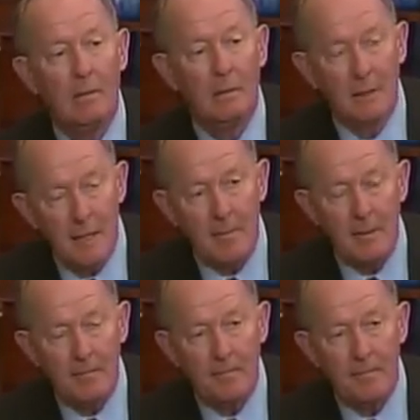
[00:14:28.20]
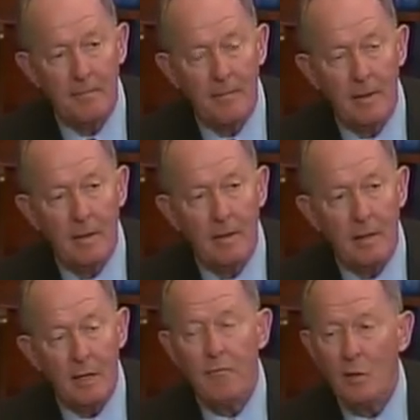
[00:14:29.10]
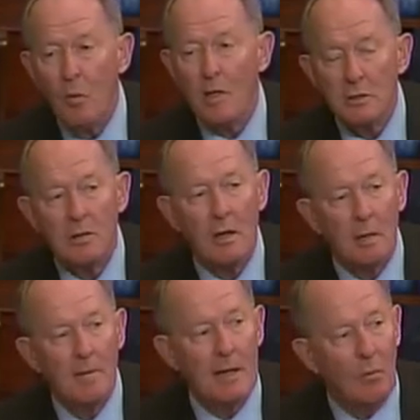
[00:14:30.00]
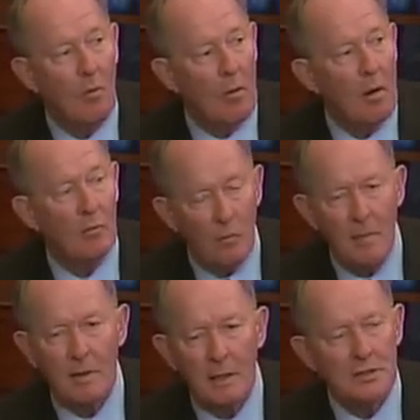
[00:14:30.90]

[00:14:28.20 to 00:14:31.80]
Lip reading: limit. If we want to talk about a war on women,